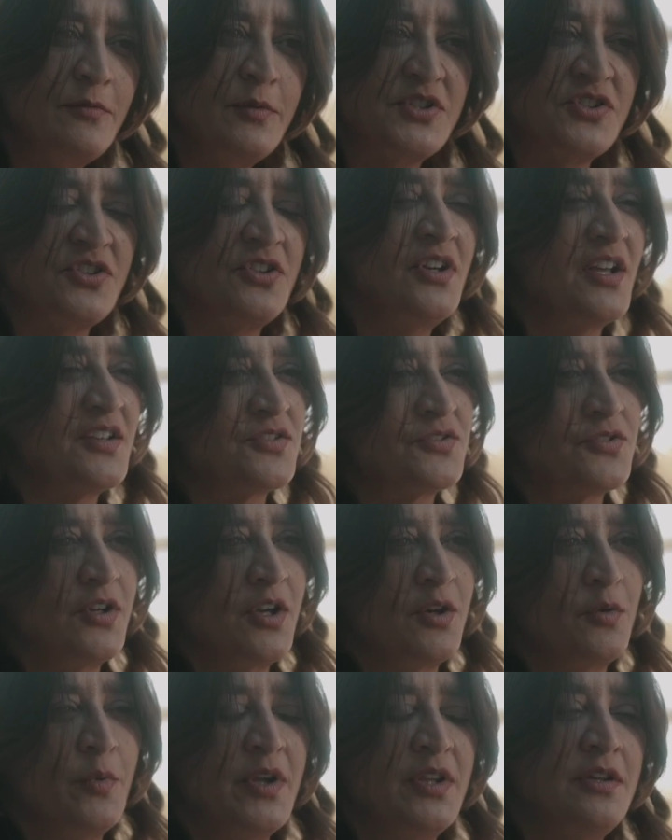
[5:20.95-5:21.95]
of which industry,
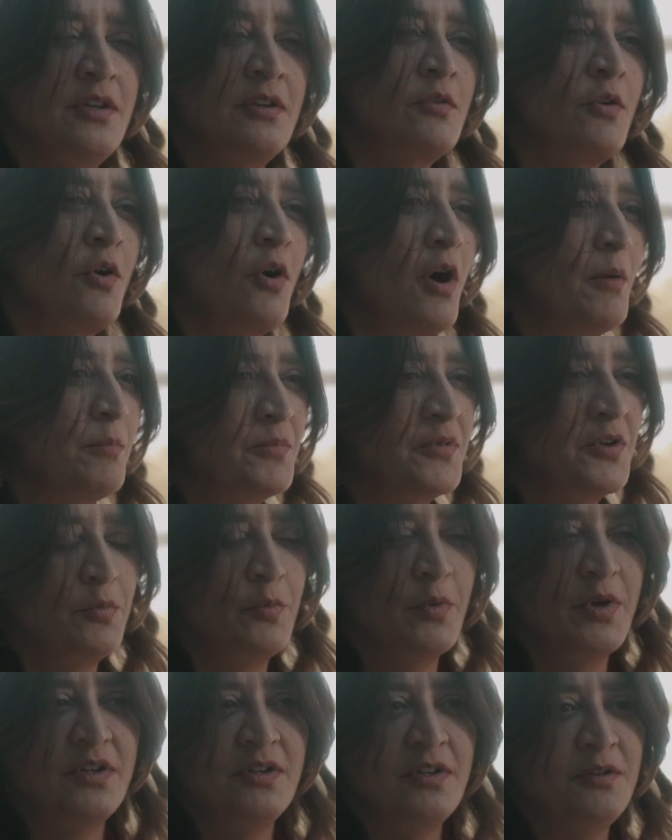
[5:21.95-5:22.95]
and whether you're in corporate,
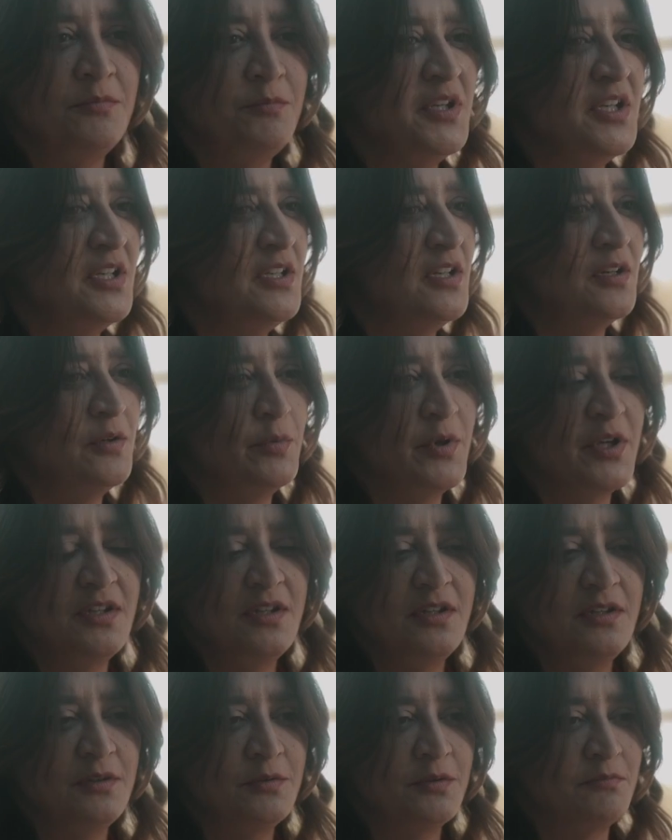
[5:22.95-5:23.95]
whether you're in media, whether
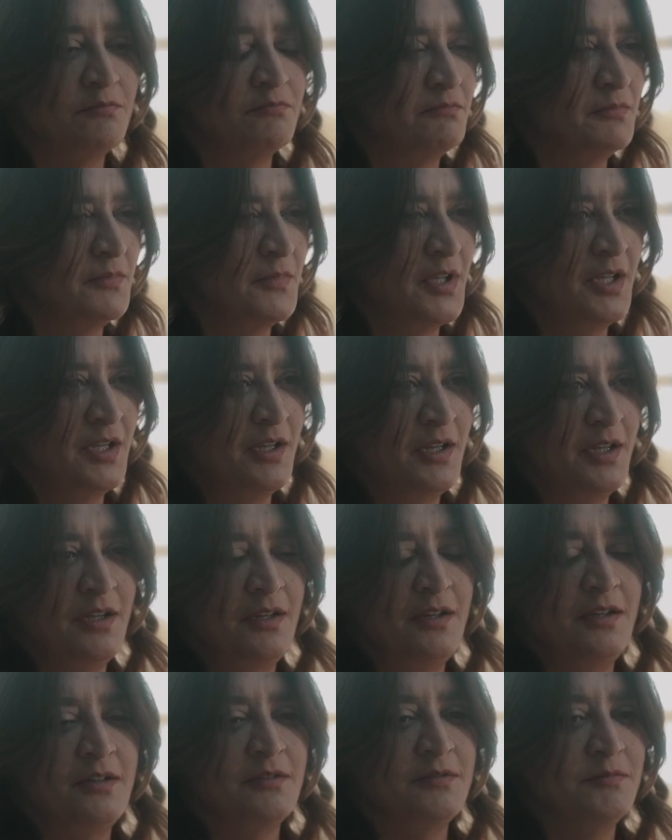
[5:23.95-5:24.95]
you're in,
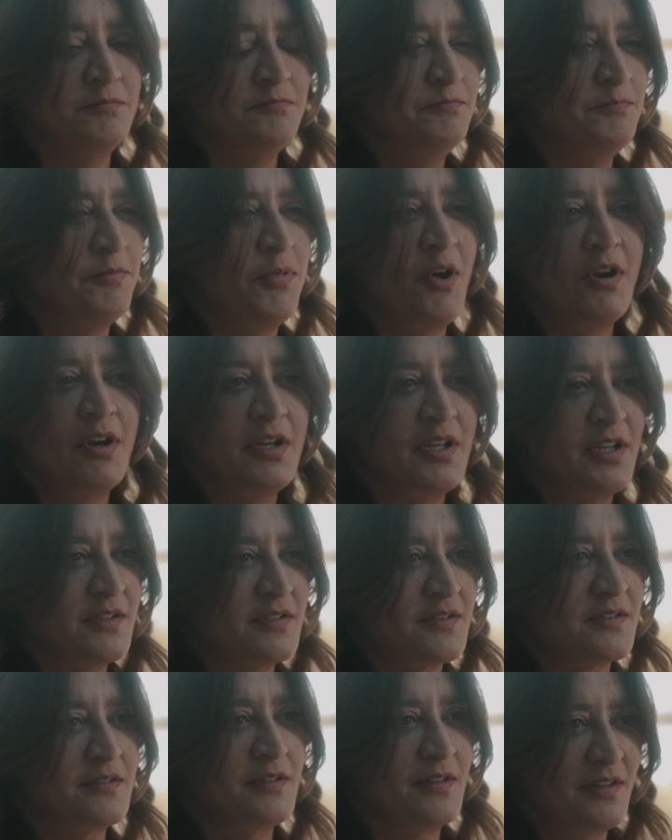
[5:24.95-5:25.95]
you know,
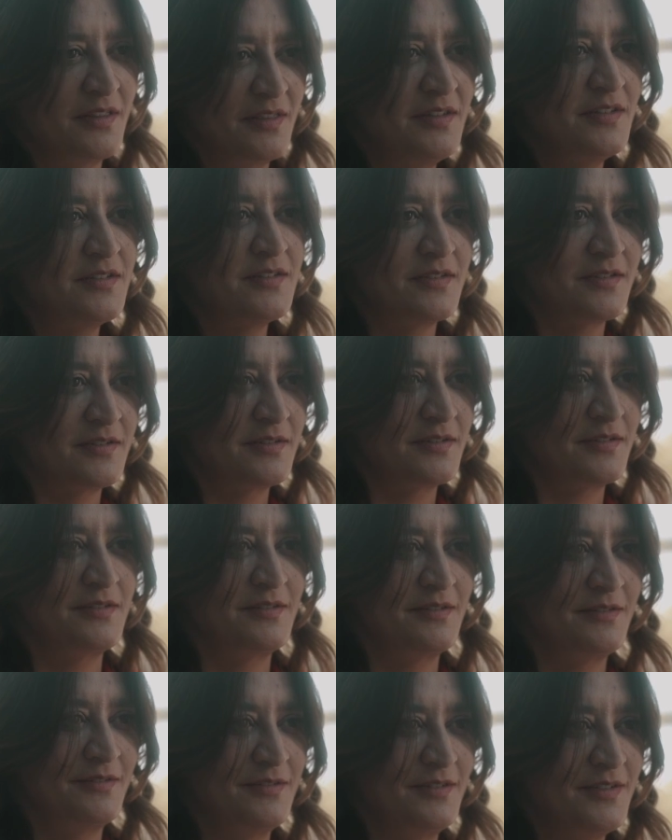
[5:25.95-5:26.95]
politics,
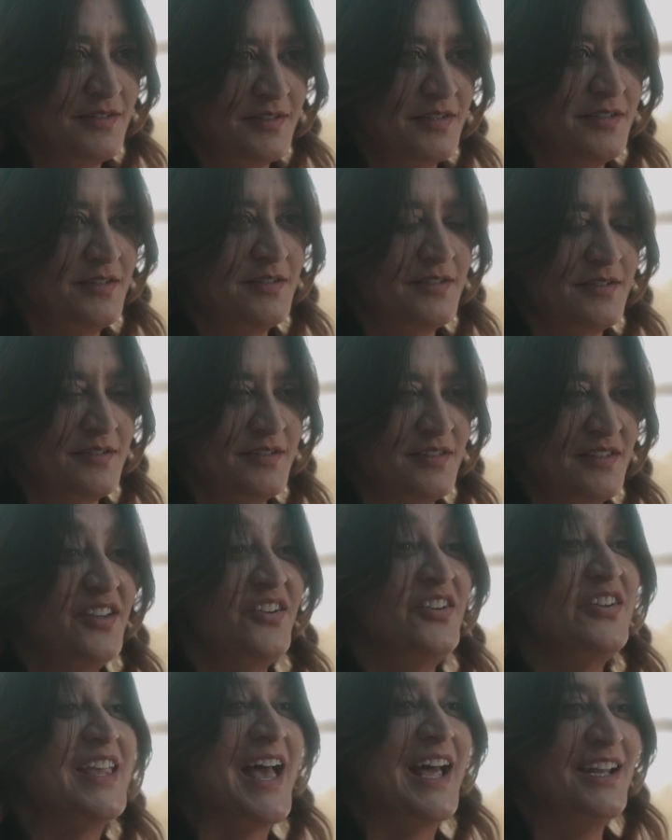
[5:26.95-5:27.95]
this is
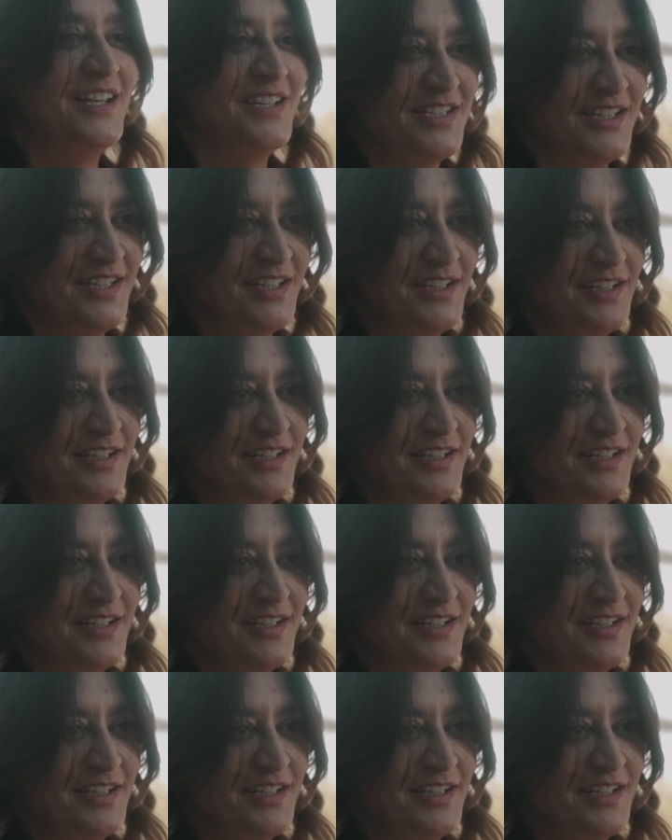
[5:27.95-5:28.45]
the reality.